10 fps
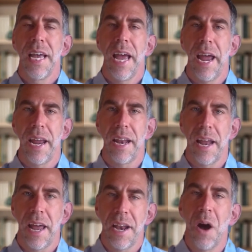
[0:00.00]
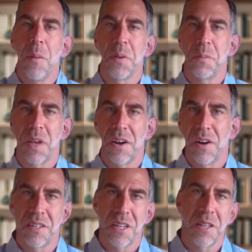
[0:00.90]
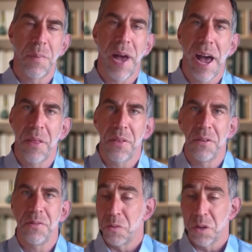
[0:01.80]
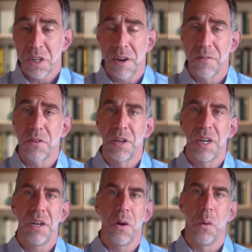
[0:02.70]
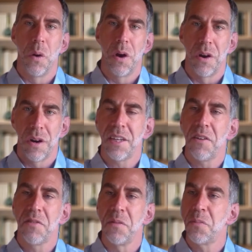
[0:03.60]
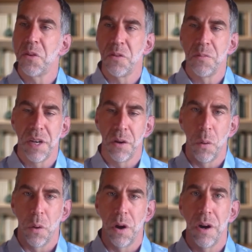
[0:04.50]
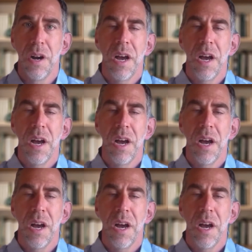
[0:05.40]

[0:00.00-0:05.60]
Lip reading: and help them get onto the path of recovery or self-improvement or